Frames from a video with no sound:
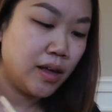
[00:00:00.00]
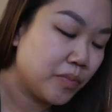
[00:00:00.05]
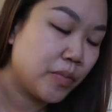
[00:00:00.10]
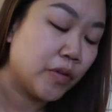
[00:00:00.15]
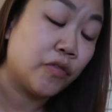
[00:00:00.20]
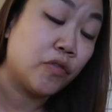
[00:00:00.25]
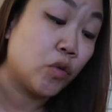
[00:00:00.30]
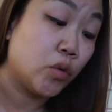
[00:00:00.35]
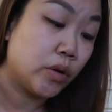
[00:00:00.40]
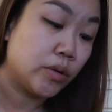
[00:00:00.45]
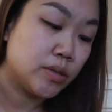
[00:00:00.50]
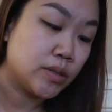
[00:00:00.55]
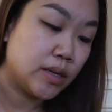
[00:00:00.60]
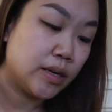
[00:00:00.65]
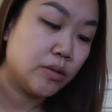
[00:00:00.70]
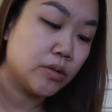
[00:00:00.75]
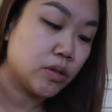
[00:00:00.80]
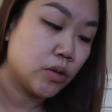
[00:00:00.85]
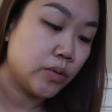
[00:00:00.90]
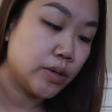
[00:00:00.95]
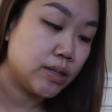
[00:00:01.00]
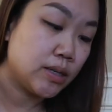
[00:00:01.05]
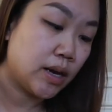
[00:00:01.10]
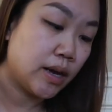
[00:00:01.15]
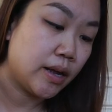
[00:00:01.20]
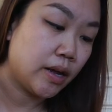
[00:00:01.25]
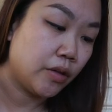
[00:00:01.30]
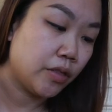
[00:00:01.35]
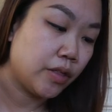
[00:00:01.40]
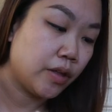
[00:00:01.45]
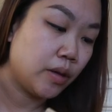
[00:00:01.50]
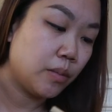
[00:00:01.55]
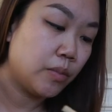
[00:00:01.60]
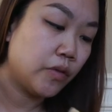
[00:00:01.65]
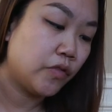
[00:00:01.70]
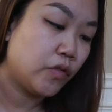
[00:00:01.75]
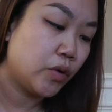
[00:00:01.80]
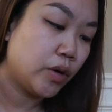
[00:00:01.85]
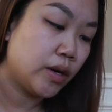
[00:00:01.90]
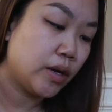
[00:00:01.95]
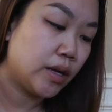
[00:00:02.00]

Before it was always not healthy. Before